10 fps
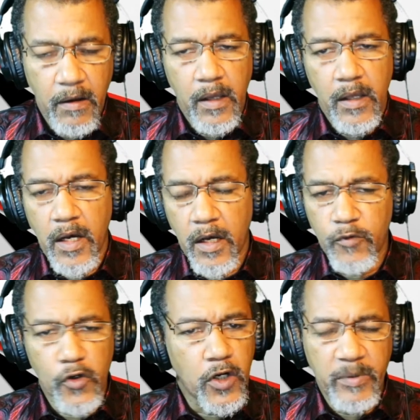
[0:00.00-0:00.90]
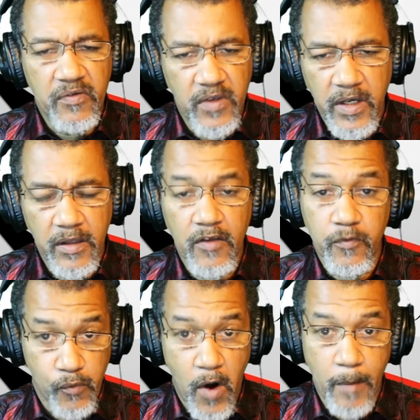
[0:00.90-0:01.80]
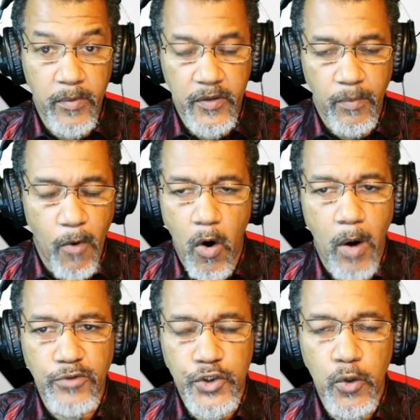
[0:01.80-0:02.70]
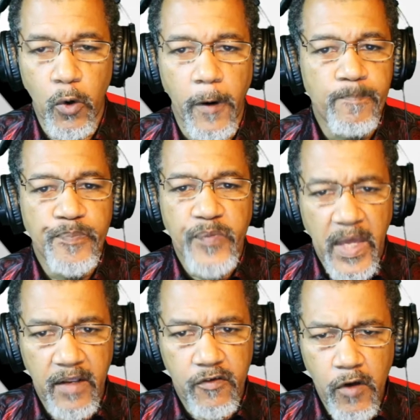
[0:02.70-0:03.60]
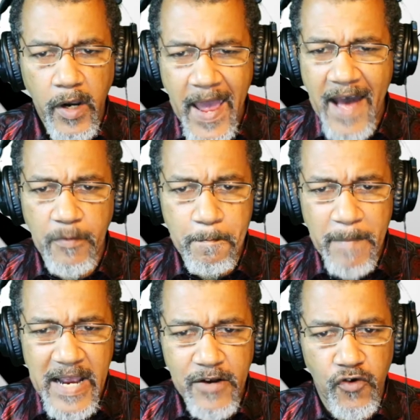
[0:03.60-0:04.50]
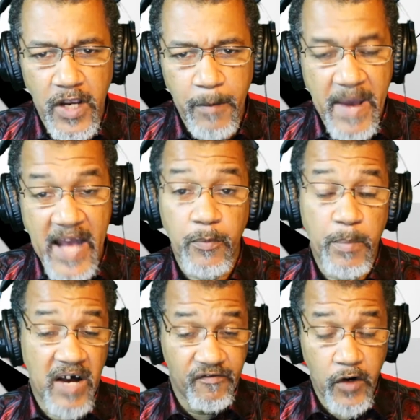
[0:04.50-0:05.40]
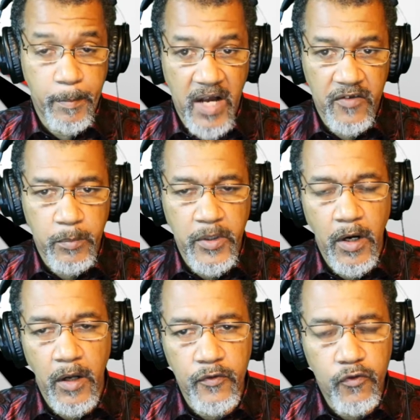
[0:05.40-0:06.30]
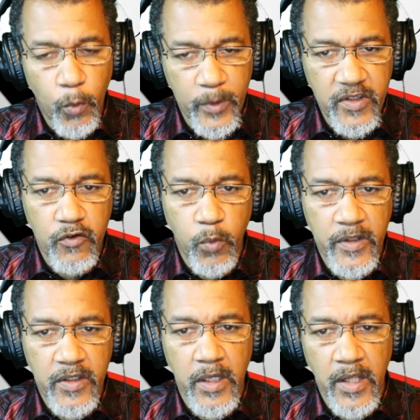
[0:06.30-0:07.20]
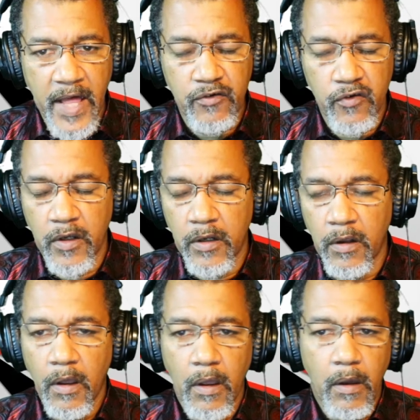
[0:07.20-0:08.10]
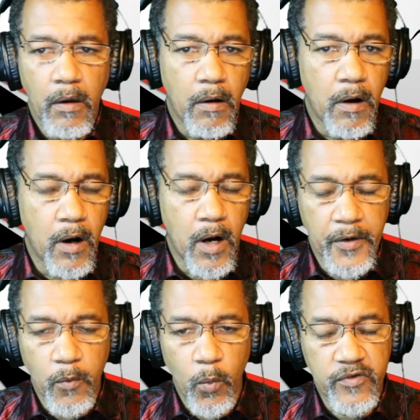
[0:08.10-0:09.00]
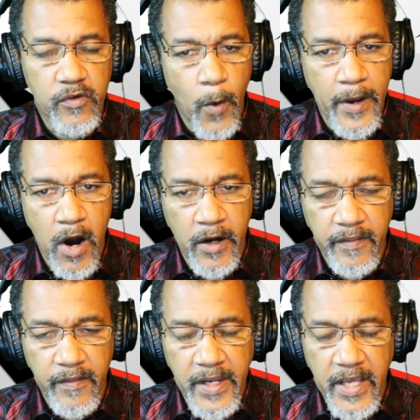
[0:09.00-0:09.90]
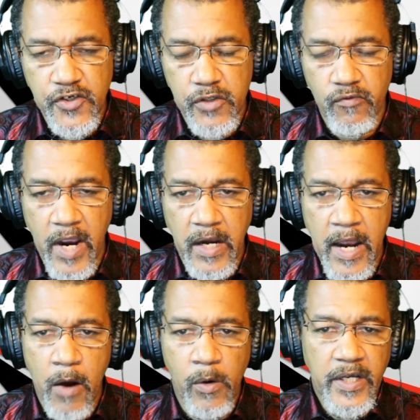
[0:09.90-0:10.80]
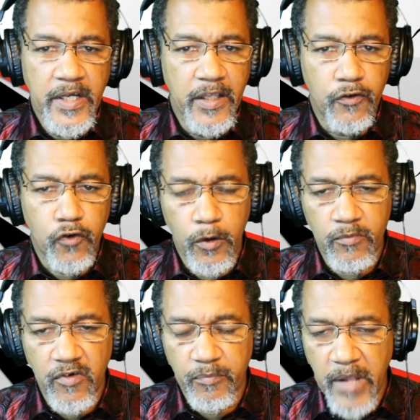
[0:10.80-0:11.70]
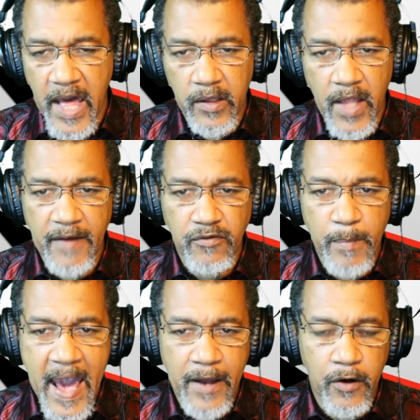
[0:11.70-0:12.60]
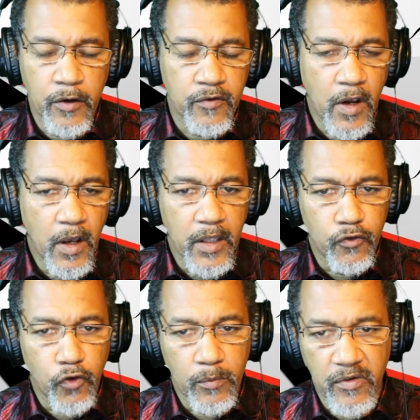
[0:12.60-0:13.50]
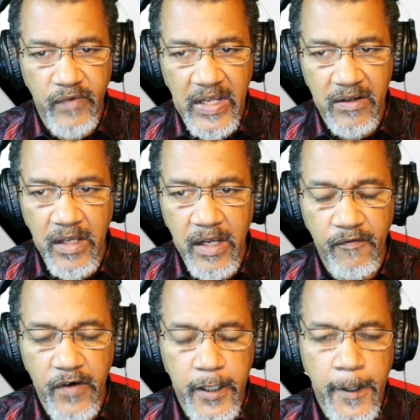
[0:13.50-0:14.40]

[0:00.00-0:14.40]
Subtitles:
You're going to be seeing this probably tomorrow, I'm sure. And it's going to have a major impact, very possibly on 2020 election, on what's going on in the nation right now in terms of Black Lives Matters, in terms of Antifa.